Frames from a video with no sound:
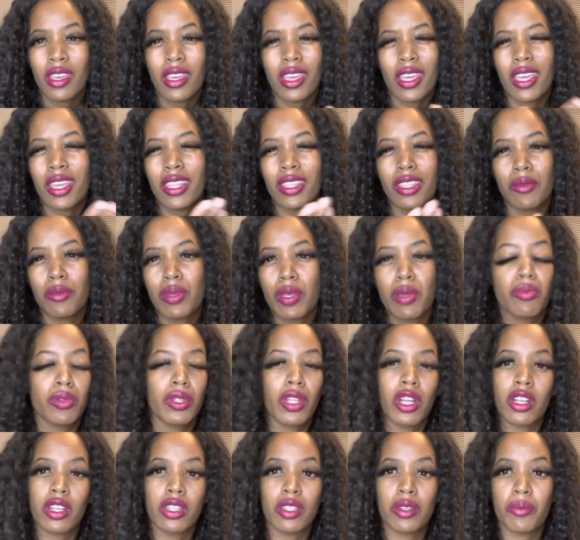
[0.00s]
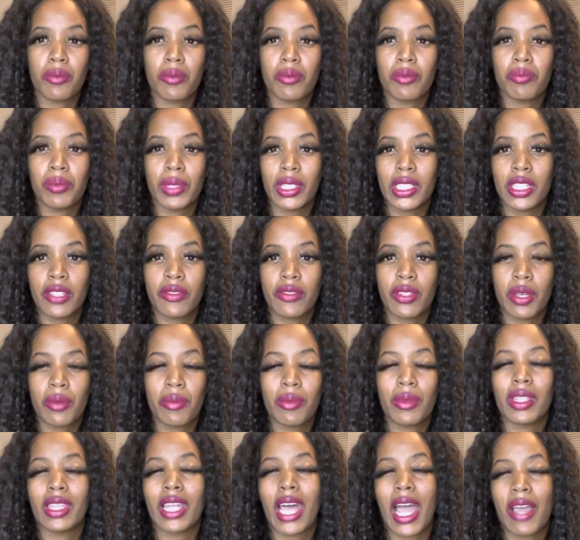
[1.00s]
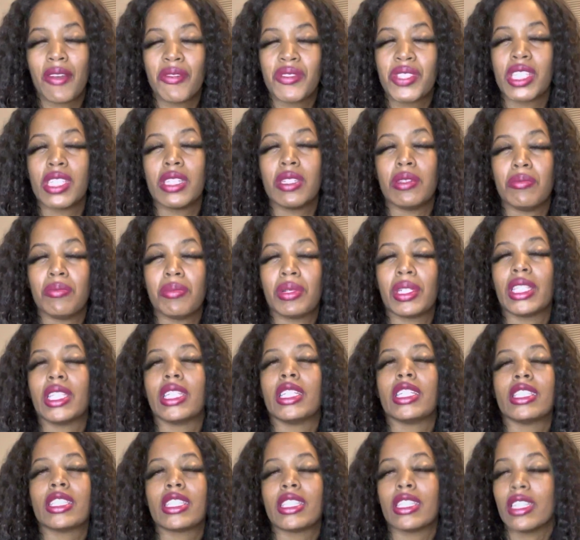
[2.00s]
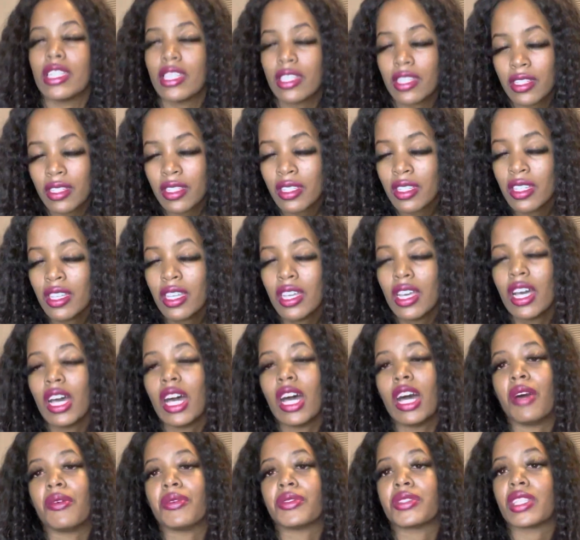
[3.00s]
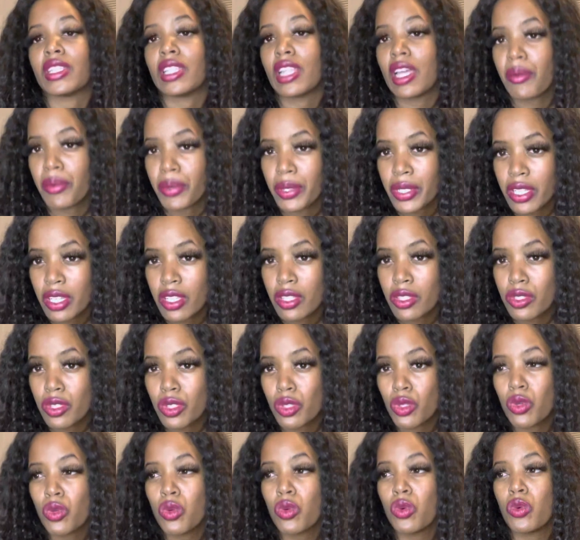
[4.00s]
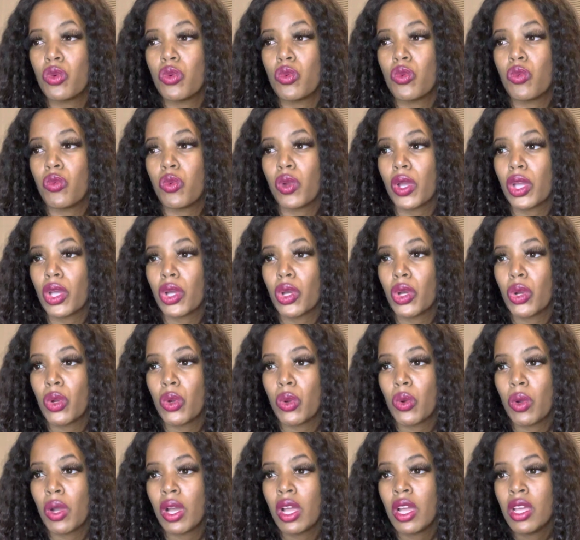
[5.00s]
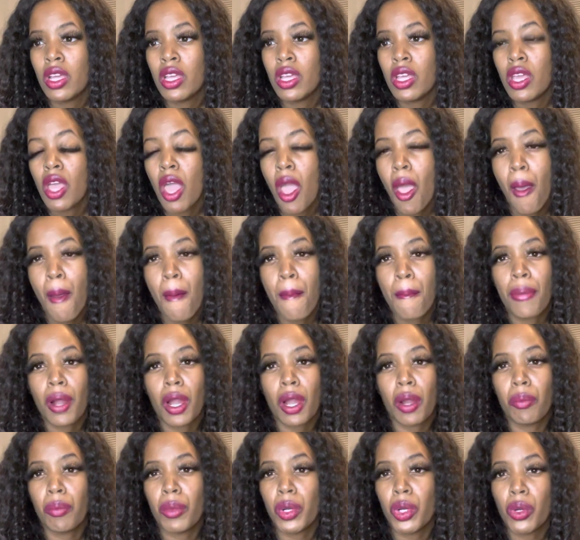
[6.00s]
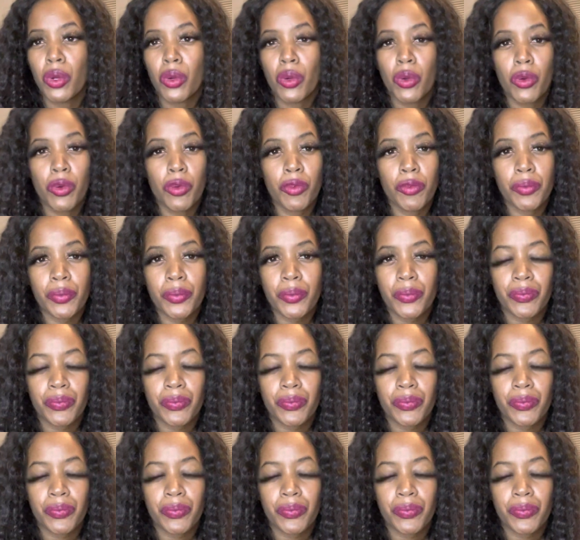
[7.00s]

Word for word: and then people aren't going to believe them. I've seen plenty of celebrities who will promote